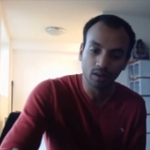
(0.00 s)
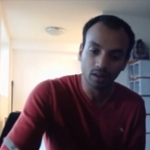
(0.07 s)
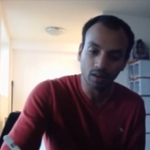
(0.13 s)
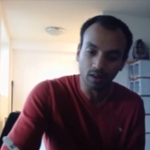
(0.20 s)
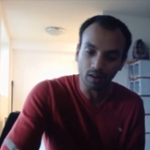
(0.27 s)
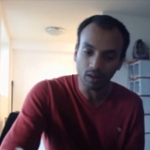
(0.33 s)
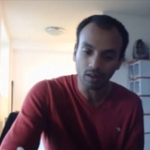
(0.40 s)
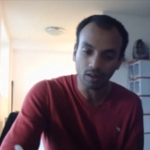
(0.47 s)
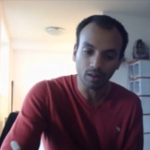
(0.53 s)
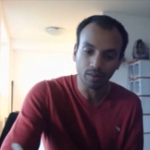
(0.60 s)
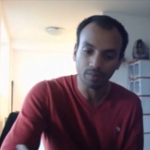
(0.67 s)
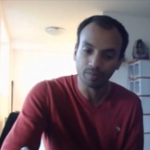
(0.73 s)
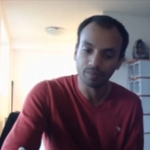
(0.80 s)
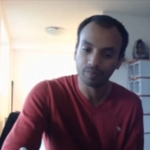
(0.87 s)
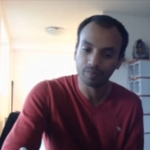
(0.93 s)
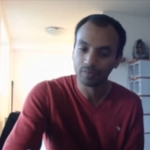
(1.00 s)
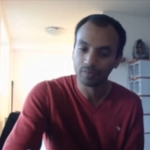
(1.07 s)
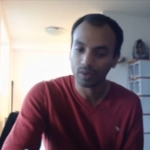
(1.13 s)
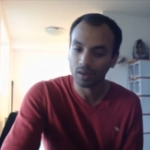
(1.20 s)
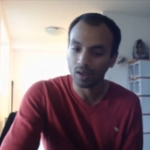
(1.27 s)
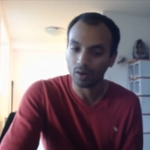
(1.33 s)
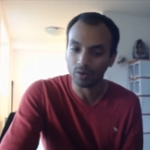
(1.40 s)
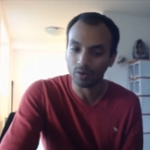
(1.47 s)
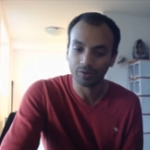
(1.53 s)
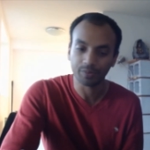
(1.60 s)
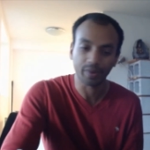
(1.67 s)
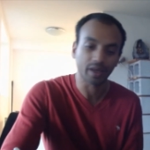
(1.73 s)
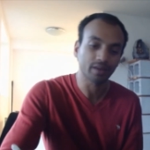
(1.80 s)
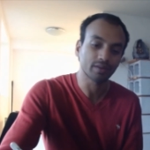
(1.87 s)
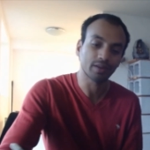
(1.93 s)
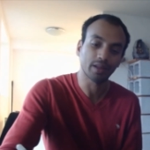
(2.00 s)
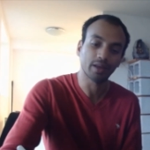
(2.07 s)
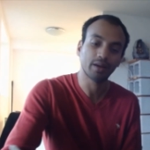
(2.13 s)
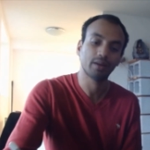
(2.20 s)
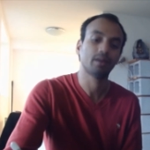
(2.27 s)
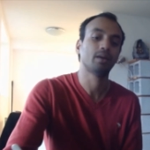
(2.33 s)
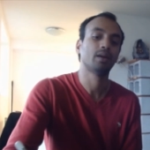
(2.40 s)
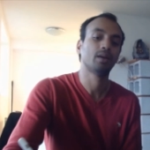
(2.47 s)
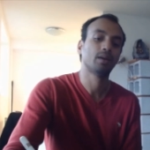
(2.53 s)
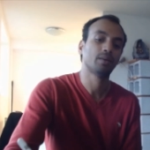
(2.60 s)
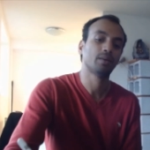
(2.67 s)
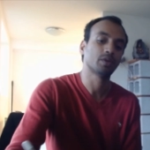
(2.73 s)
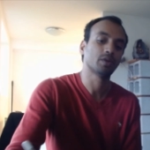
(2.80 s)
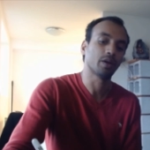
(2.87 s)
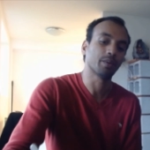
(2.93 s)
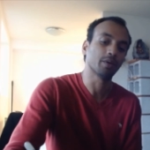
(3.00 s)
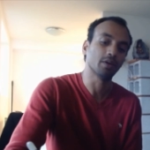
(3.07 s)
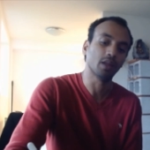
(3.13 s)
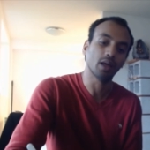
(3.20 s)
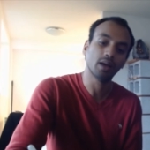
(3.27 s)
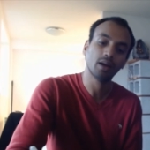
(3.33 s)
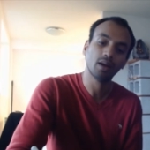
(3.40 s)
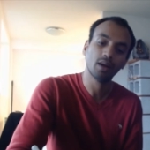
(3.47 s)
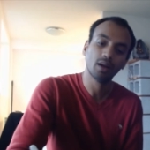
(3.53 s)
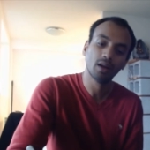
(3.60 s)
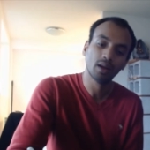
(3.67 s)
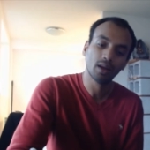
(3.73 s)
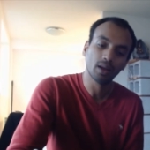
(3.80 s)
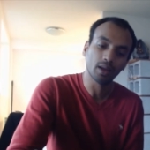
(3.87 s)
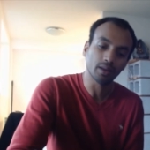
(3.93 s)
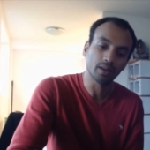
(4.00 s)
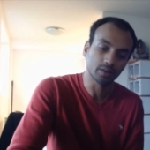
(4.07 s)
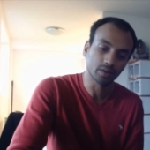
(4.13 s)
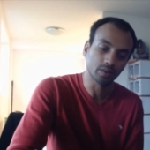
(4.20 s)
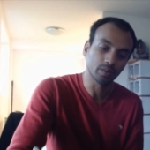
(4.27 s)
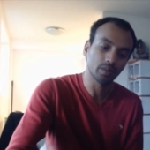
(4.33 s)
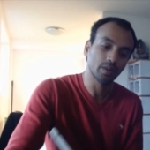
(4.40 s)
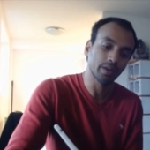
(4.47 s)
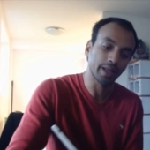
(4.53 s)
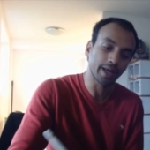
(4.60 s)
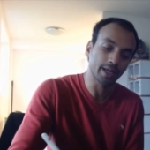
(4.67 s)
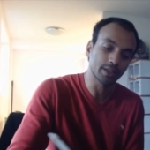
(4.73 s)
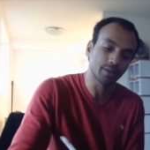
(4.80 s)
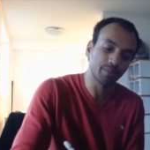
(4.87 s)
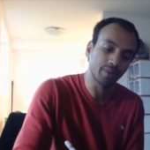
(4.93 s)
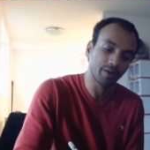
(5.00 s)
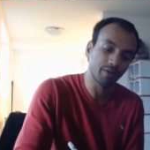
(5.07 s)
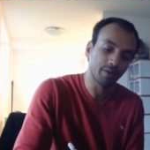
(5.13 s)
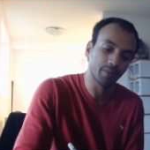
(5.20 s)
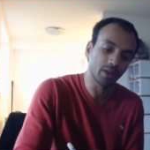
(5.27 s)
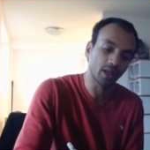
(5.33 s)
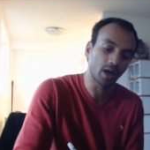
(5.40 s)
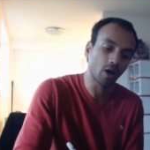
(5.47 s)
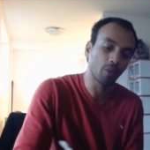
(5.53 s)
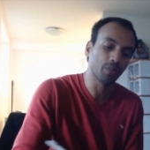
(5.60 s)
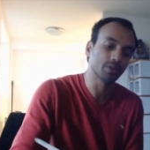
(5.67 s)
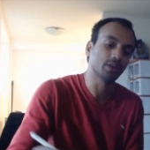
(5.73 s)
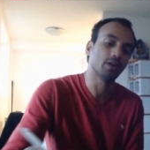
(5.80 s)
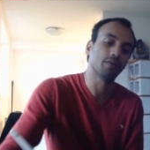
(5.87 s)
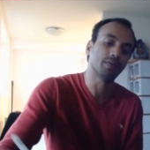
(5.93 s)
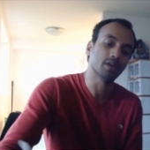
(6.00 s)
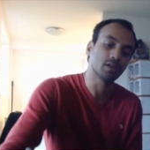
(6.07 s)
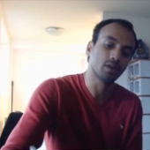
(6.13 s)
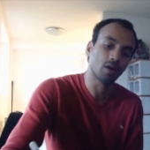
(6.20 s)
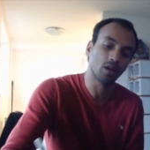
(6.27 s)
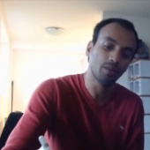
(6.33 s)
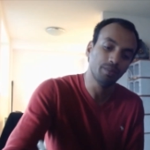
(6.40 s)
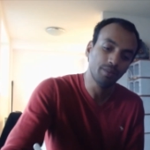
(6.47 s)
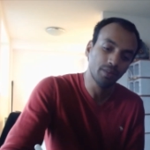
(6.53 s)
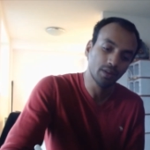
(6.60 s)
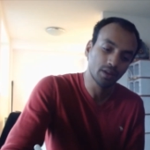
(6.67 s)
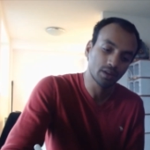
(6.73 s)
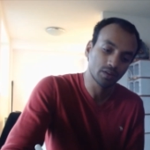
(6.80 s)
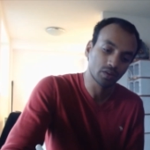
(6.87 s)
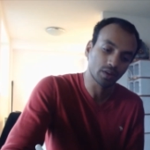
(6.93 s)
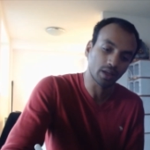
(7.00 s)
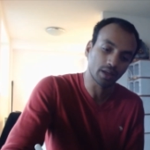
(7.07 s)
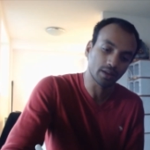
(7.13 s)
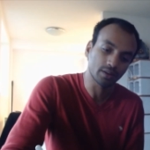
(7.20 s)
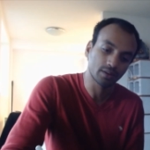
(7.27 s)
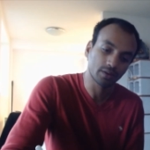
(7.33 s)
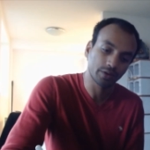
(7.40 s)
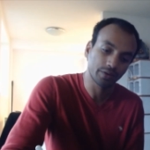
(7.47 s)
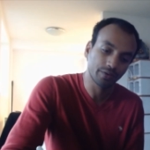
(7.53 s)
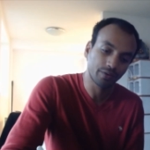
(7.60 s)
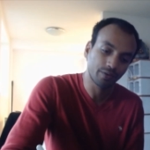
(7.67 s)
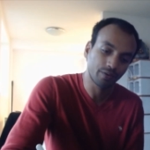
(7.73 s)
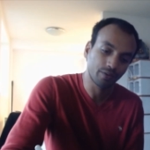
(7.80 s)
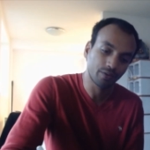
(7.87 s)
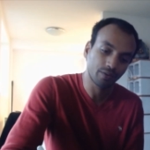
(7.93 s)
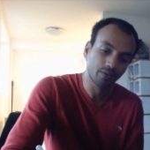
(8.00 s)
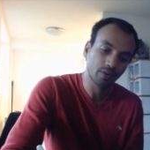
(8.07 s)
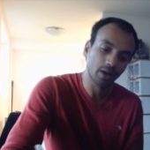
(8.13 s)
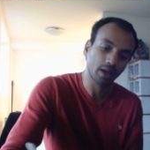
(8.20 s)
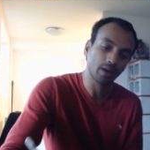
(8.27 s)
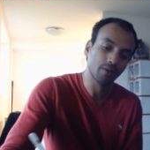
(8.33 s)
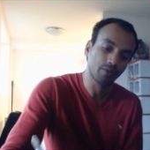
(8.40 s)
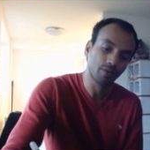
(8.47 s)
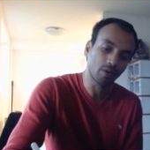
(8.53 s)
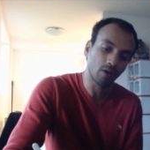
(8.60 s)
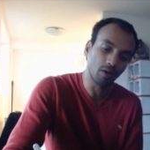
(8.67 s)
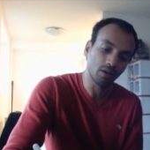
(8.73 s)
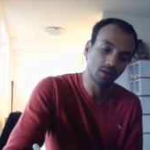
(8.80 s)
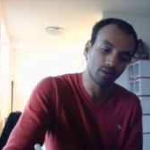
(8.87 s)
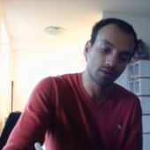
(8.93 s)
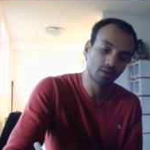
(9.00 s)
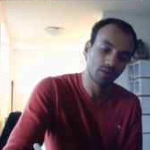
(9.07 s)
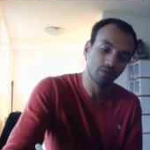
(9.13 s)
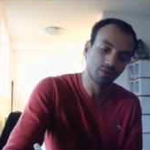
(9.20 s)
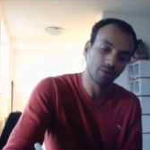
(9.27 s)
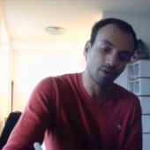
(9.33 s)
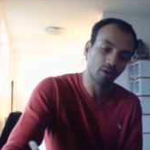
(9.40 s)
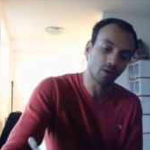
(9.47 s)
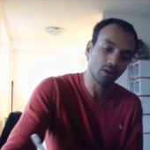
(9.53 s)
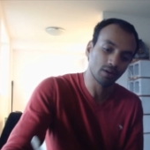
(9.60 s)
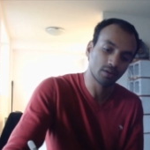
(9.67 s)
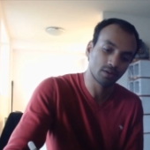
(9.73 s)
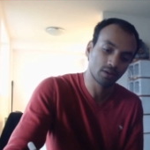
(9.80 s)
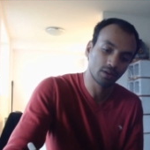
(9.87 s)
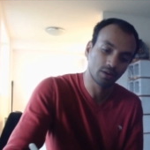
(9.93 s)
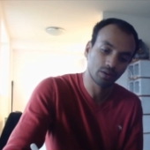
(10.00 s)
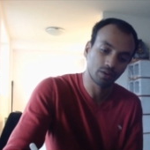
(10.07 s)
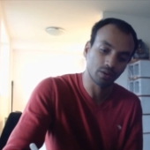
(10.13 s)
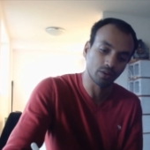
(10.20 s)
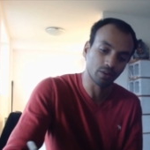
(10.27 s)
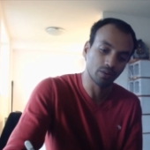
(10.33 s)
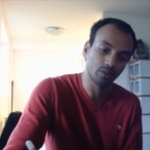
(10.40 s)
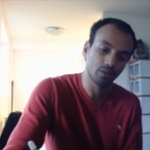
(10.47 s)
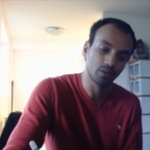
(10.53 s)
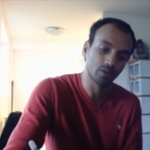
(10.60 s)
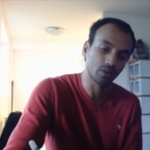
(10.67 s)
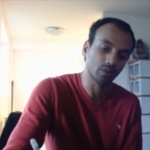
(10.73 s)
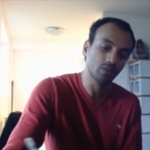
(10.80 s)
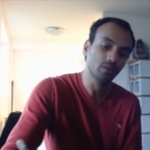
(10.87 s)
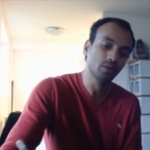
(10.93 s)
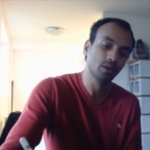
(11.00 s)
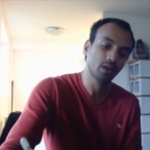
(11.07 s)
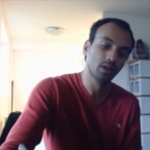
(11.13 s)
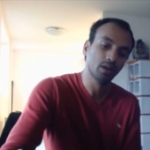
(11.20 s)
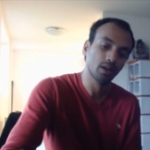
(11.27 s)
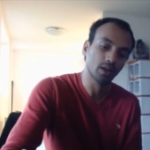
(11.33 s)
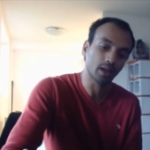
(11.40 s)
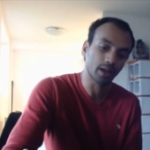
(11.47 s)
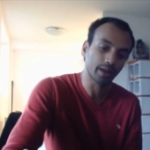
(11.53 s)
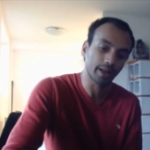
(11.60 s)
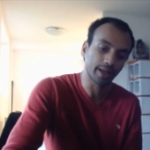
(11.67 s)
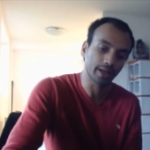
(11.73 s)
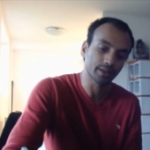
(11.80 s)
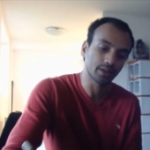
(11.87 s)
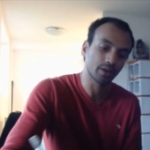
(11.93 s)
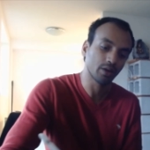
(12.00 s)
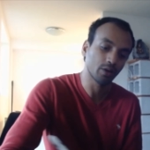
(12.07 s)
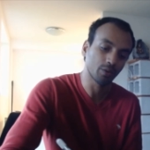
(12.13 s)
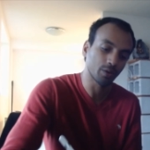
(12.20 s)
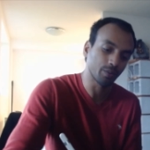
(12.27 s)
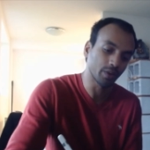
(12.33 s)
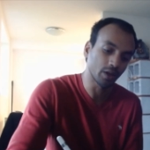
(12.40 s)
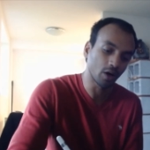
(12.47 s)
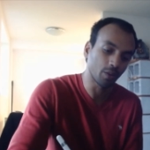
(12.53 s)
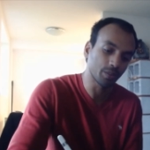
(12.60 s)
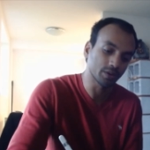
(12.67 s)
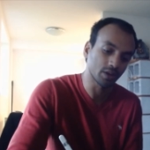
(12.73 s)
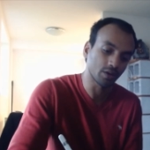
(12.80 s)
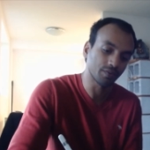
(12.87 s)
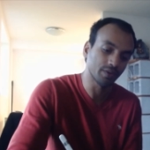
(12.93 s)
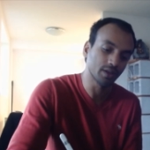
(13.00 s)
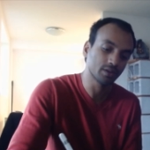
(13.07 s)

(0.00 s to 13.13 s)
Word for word: um, out of space there sorry about that and so negation p would be the opposite of this column so that is false false true true and negation q would be the opposite of this